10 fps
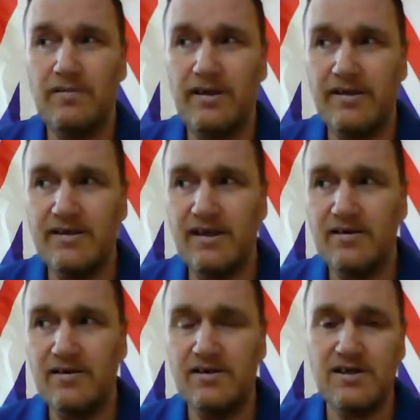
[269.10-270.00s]
it
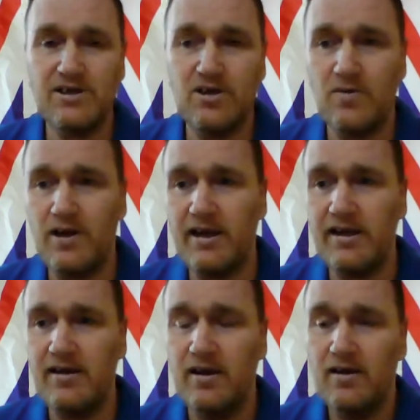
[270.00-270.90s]
didn't
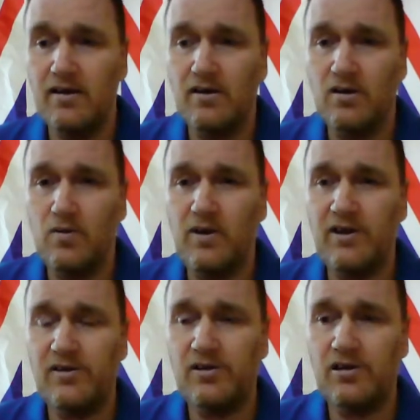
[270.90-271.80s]
disagree
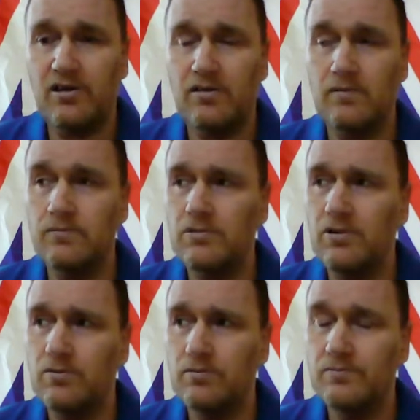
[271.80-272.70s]
with,
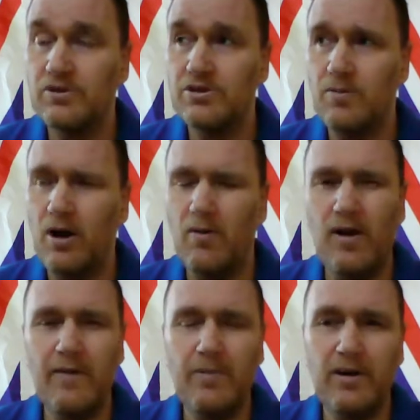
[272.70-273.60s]
what's the right
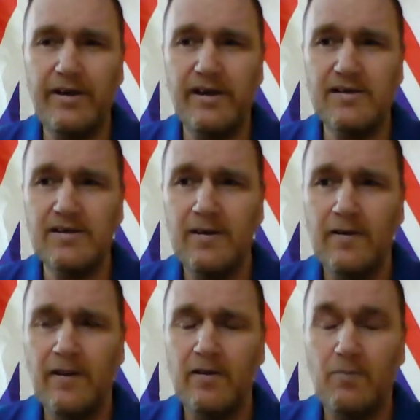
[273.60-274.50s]
way of putting this?
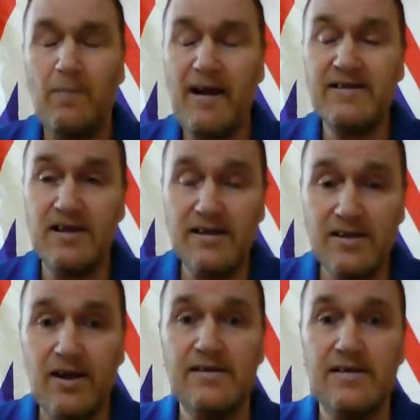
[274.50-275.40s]
Well, basically,
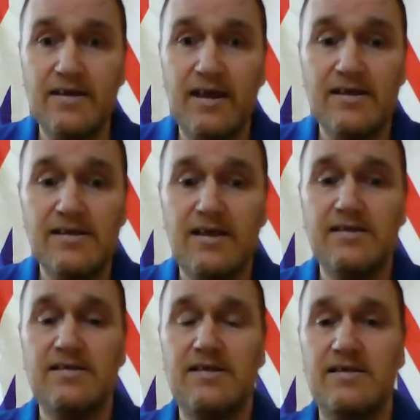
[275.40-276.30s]
so it doesn't get
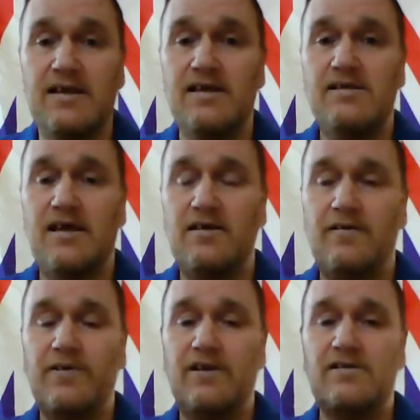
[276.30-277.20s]
us taken
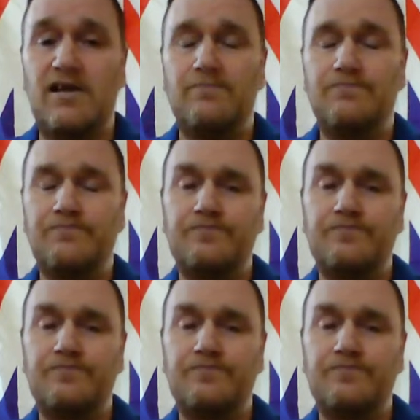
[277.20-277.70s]
off the internet.